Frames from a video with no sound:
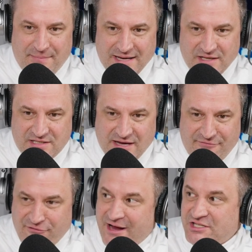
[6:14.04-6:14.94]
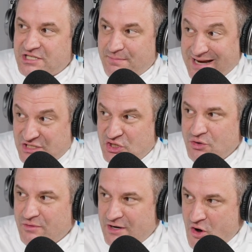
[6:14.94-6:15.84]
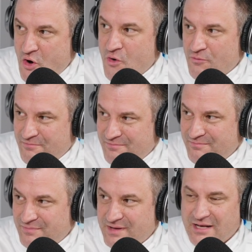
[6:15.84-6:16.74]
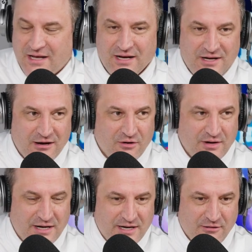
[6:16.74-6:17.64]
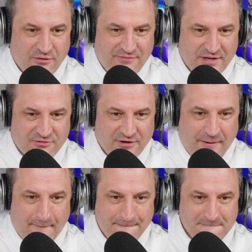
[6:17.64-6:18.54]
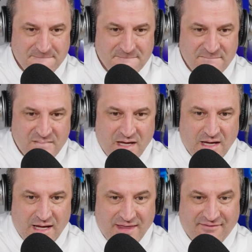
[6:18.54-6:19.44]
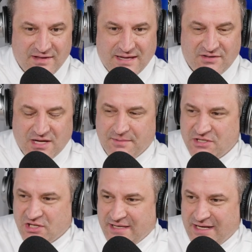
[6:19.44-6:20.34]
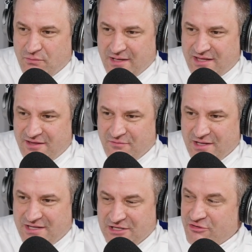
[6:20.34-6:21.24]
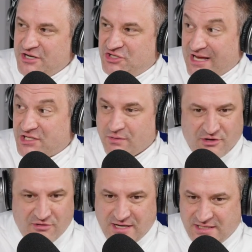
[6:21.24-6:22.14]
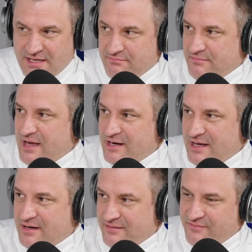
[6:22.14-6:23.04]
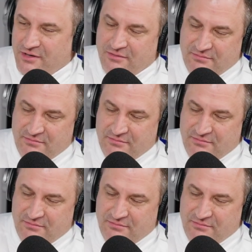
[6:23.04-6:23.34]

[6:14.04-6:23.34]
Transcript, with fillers: beat St. Francis by 2 at home in a narrow victory. They have a double-digit lead with Detroit Jesuit, great team out of